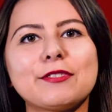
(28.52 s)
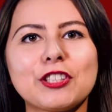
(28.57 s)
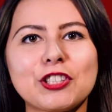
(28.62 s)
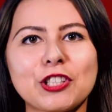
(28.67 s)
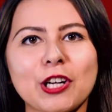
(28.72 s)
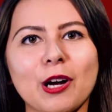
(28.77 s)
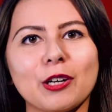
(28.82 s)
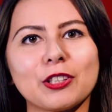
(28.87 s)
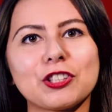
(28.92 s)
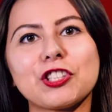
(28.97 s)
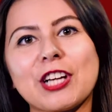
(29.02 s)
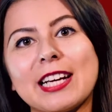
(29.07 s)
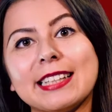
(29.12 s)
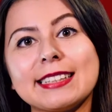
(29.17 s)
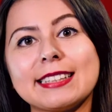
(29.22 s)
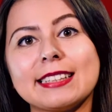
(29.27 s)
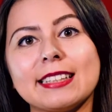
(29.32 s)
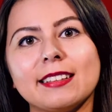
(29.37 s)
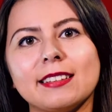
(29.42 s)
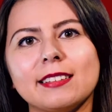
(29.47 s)
for Charles
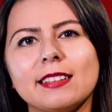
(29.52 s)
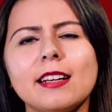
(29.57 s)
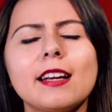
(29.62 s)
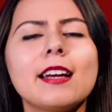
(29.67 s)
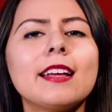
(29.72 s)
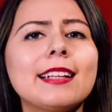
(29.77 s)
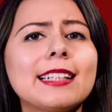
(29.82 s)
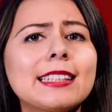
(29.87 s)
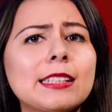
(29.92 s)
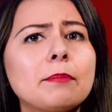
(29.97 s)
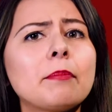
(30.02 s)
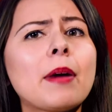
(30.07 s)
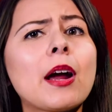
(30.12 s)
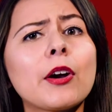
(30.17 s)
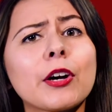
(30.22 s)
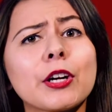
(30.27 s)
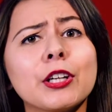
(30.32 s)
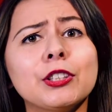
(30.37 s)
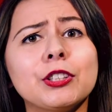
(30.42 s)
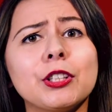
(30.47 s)
Jensen. This
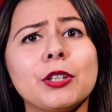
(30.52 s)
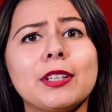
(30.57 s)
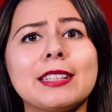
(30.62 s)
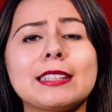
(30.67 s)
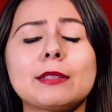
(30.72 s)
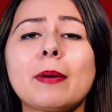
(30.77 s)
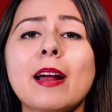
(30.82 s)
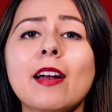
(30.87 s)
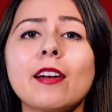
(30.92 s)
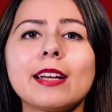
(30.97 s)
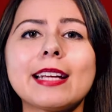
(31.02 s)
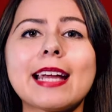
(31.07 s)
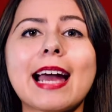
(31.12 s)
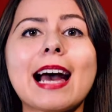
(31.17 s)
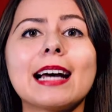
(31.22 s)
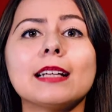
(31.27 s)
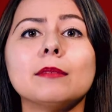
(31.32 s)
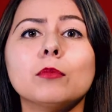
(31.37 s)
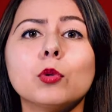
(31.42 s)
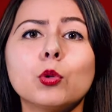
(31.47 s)
American dude has apparently
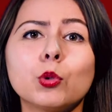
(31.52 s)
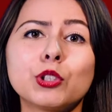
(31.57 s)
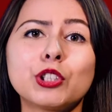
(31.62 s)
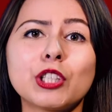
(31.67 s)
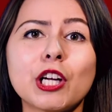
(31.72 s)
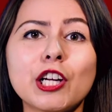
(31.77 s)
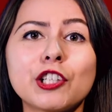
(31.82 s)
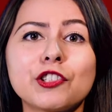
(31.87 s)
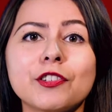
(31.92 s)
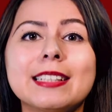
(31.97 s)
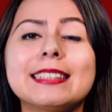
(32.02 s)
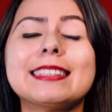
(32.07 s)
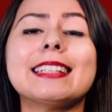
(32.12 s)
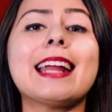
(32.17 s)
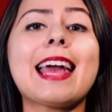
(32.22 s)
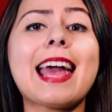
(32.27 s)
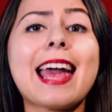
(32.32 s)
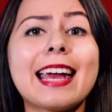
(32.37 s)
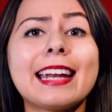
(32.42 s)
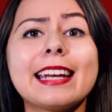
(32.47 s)
had more surgeries
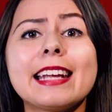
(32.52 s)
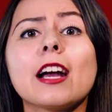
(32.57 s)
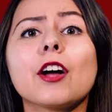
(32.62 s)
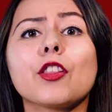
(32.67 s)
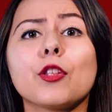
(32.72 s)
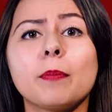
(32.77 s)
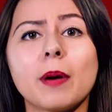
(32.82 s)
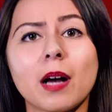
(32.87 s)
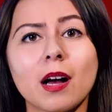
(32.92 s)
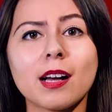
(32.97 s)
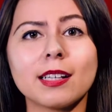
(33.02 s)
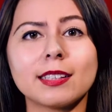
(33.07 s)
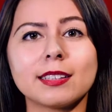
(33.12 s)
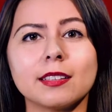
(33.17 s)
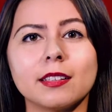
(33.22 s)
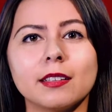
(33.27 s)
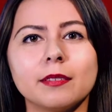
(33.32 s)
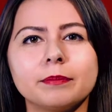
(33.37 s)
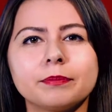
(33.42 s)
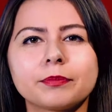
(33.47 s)
than any other
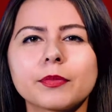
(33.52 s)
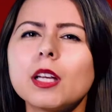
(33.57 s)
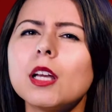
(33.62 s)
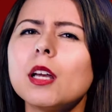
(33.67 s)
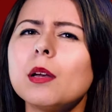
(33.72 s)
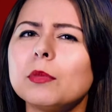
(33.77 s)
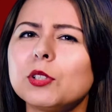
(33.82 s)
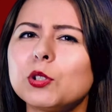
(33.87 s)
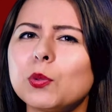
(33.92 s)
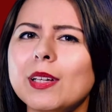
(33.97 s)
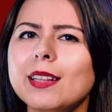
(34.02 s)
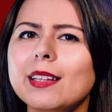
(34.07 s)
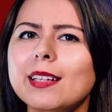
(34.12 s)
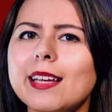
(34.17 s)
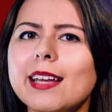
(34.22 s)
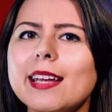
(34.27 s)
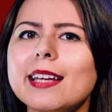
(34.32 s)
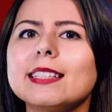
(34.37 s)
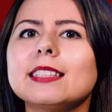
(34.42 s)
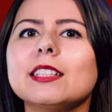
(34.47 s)
person. Between the
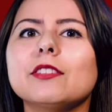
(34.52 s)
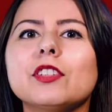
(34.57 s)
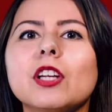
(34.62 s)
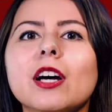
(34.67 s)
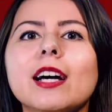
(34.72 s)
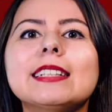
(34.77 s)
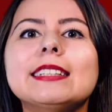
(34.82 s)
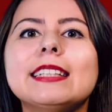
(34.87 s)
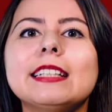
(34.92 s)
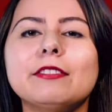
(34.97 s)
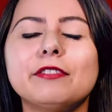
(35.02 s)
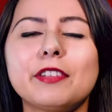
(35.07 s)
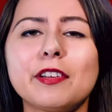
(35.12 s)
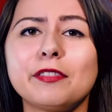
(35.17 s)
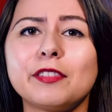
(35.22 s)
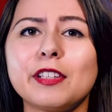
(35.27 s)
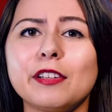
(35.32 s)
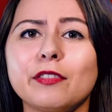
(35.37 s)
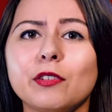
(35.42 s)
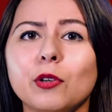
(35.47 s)
years of
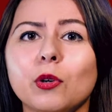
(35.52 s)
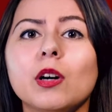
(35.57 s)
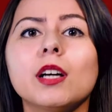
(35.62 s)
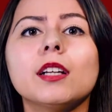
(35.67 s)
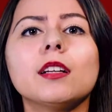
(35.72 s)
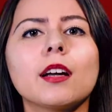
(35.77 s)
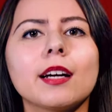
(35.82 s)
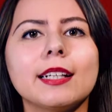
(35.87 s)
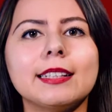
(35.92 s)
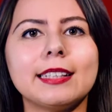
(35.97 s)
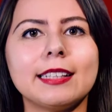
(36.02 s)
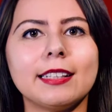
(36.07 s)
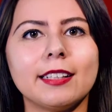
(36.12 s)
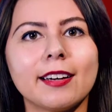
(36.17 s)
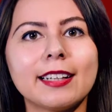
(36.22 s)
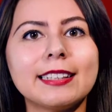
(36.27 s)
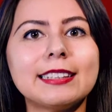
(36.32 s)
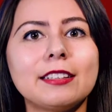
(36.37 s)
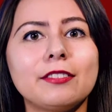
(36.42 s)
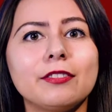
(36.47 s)
1954 and
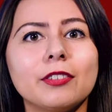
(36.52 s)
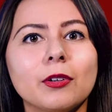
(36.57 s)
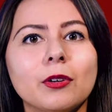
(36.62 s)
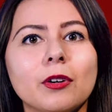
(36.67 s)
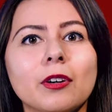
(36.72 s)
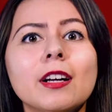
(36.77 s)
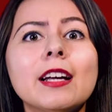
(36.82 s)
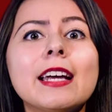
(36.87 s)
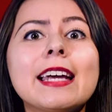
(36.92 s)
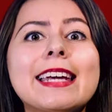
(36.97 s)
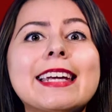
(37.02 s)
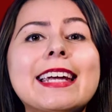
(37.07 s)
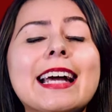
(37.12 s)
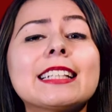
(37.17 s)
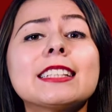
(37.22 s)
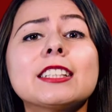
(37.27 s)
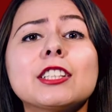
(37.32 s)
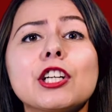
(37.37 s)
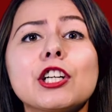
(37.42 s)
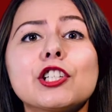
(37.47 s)
1994, he
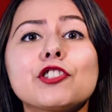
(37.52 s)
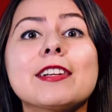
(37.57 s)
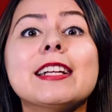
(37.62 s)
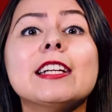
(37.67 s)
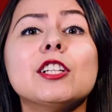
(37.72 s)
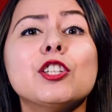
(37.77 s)
had surgery